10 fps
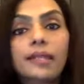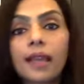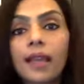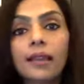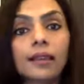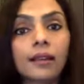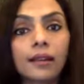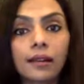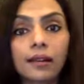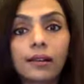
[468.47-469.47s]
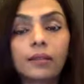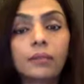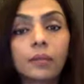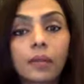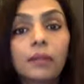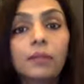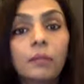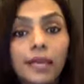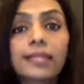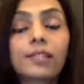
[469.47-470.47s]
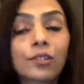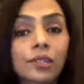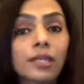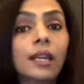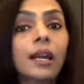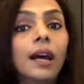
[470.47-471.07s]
and messages,